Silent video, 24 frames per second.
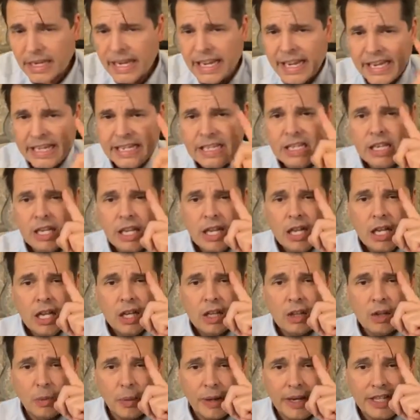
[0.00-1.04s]
And
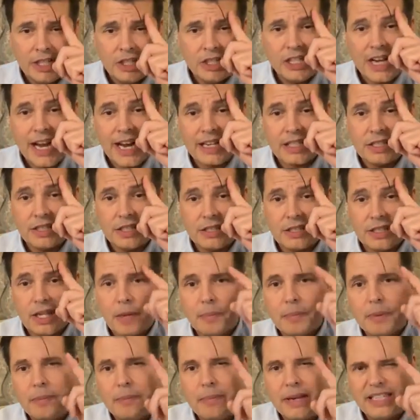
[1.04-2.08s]
the way it jacks this
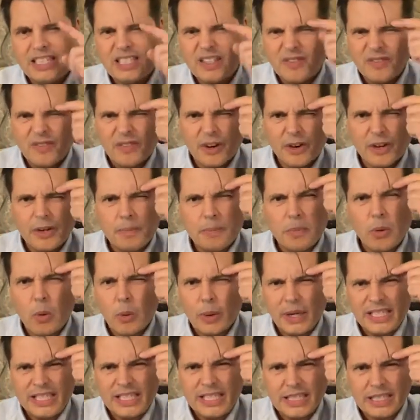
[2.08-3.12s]
up, it makes it very
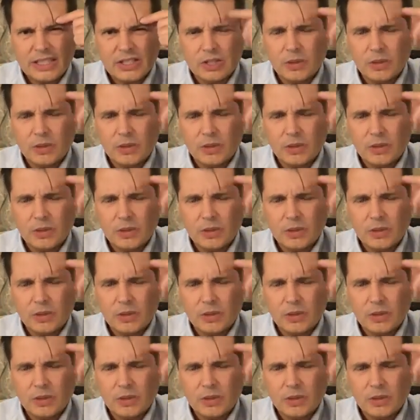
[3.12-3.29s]
pointy.